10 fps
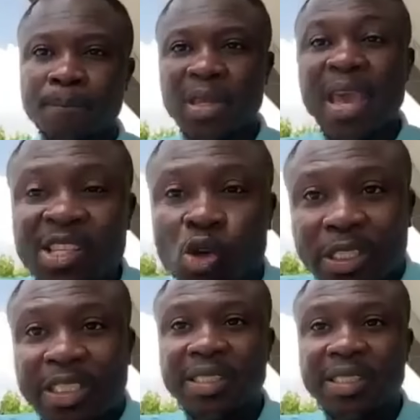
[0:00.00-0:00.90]
Eight
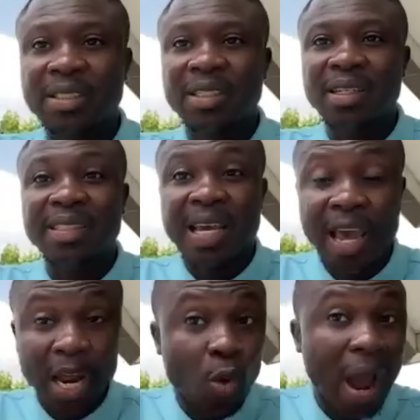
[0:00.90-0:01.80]
coaches in the
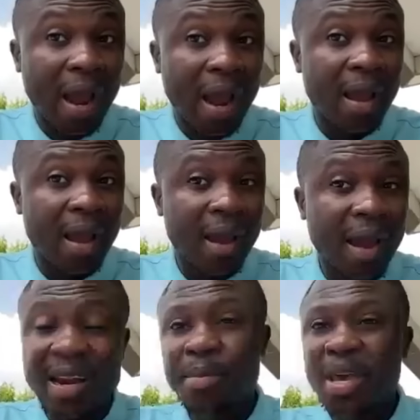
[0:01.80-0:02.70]
Enoa.
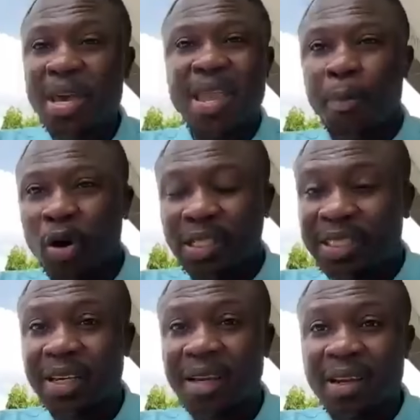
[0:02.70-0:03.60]
And the million points.
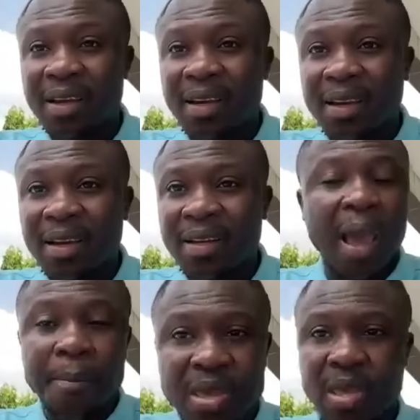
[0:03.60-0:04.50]

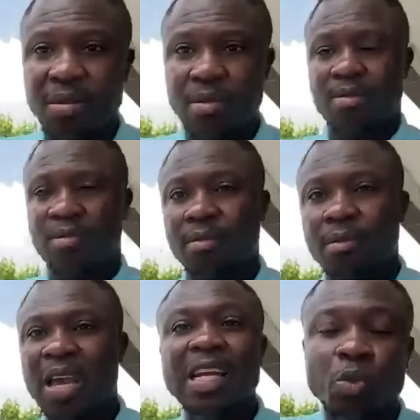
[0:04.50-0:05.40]
Debbie,
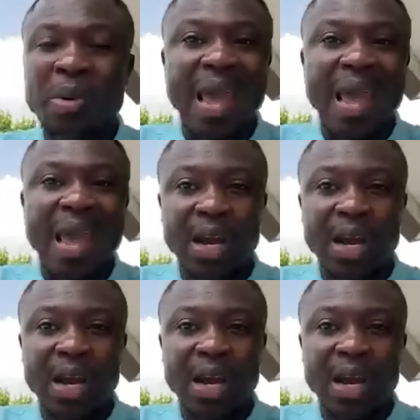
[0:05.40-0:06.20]
into me, yeah, no.